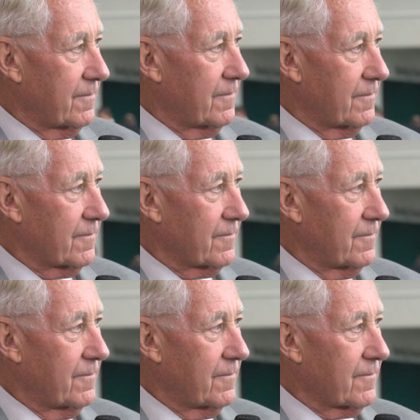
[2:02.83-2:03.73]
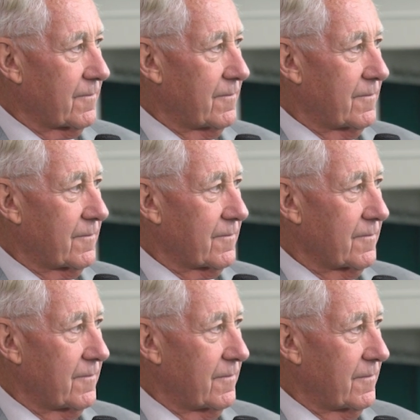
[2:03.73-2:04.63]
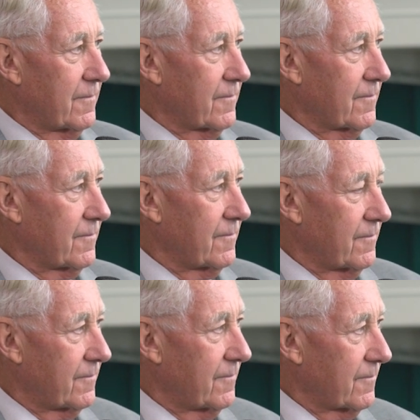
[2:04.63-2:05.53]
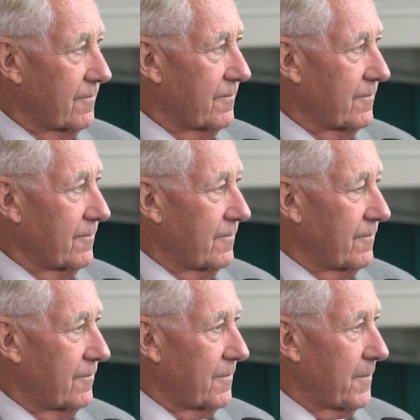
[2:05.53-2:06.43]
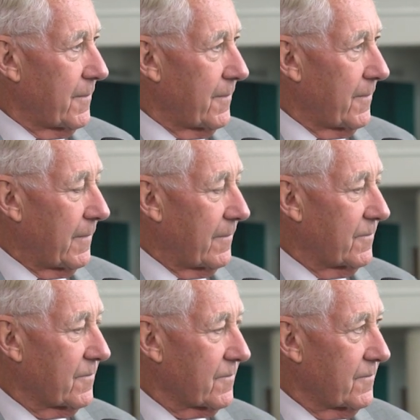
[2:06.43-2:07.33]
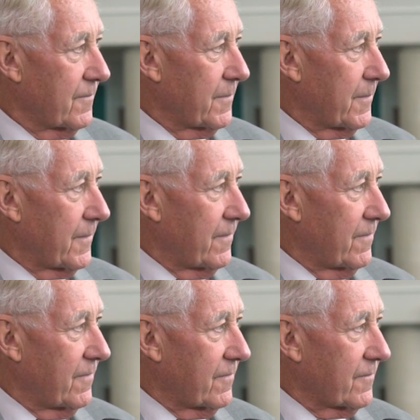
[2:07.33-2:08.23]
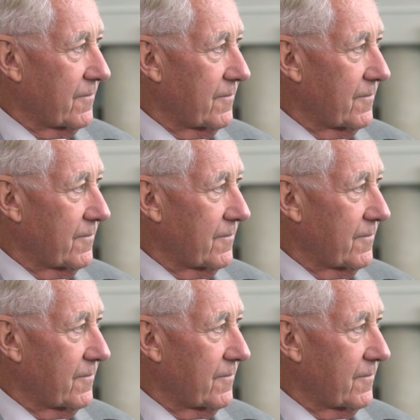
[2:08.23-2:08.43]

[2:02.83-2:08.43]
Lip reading: No words are spoken by the person on screen.